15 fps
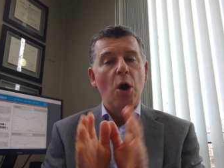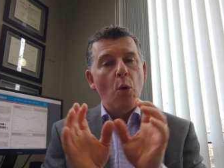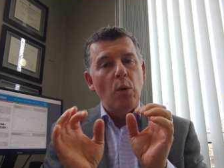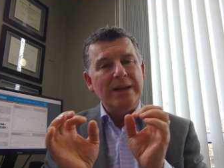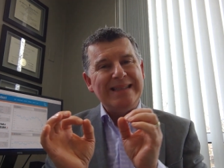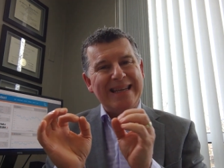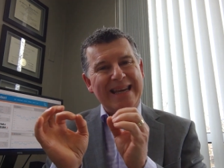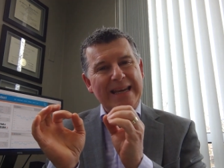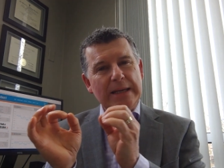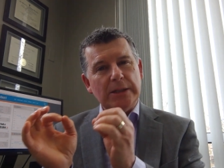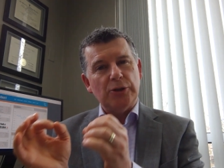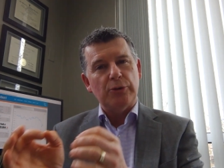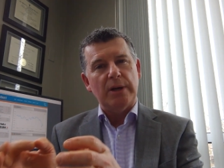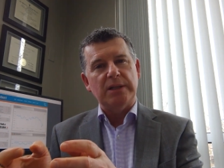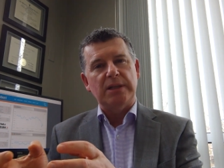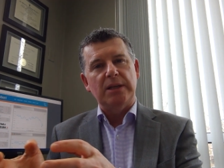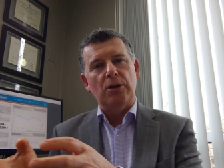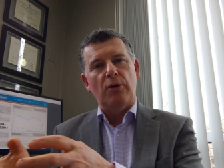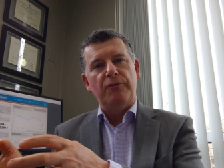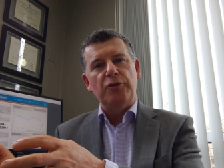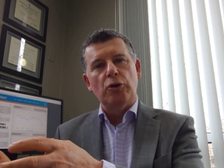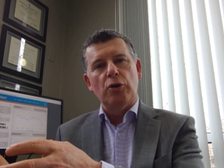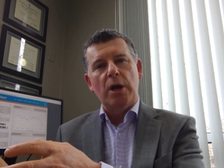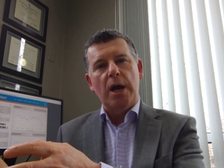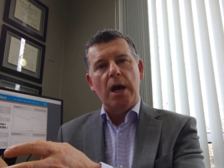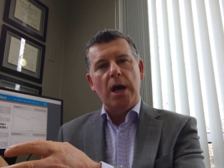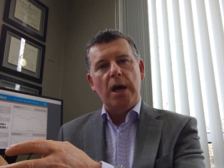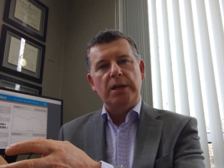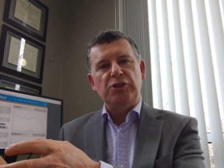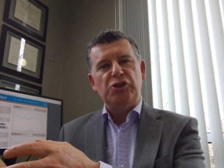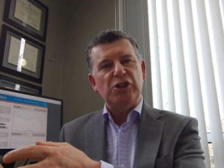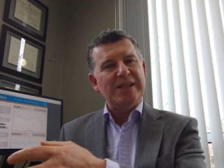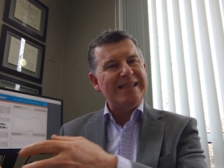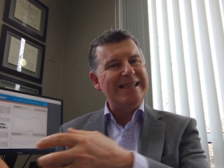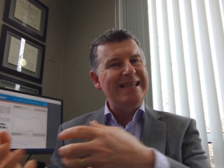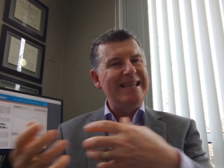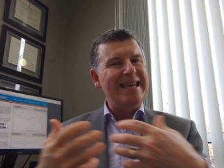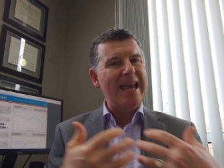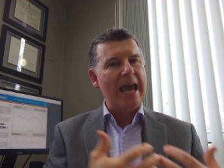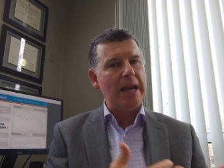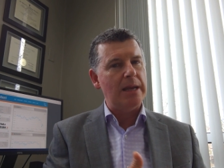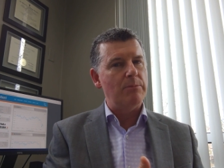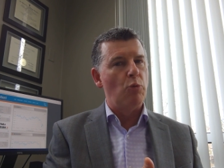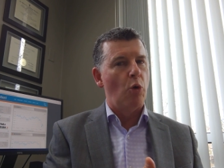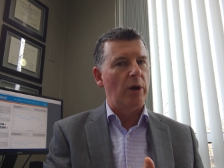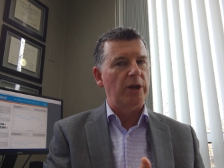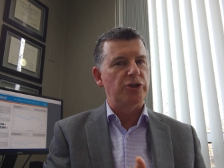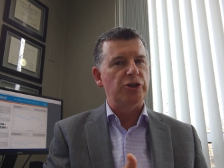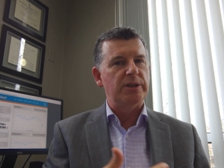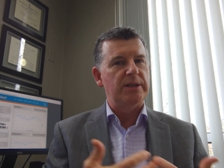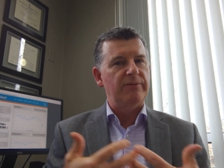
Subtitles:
What's interesting, though, if you're just getting mortgages,